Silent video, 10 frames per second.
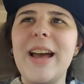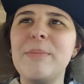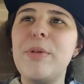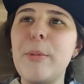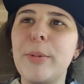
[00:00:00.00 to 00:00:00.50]

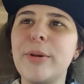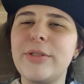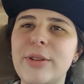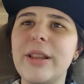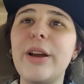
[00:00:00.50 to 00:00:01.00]
and people are
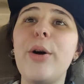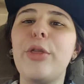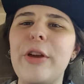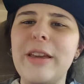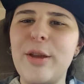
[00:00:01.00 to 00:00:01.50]
still like,
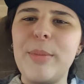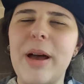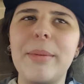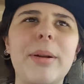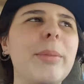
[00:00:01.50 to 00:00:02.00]
oh, thank you,
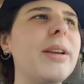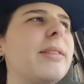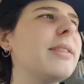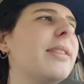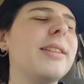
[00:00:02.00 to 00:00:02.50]
ma'am, and I'm like,
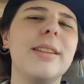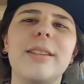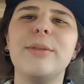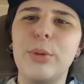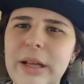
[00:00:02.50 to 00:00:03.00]

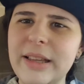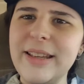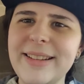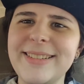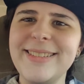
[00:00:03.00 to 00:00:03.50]

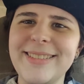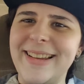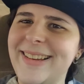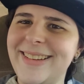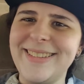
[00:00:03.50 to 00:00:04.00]
really?
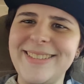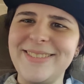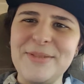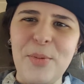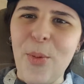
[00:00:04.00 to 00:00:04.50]
Like,
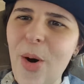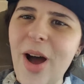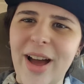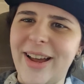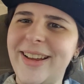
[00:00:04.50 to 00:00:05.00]

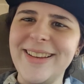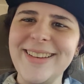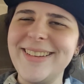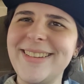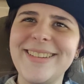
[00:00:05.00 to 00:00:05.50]
why?
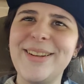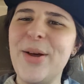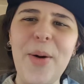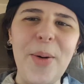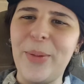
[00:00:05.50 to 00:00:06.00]

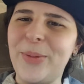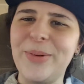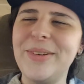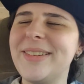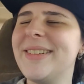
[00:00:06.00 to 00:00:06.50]

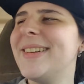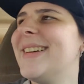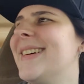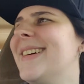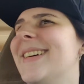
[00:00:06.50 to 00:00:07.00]
No.
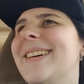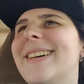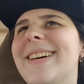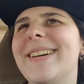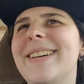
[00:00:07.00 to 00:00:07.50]

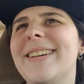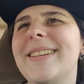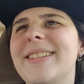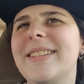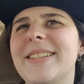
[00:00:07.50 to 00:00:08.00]

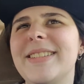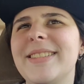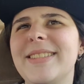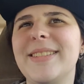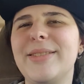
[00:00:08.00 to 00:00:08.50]

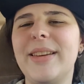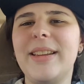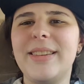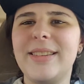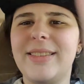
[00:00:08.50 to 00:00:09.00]
It's like, it's a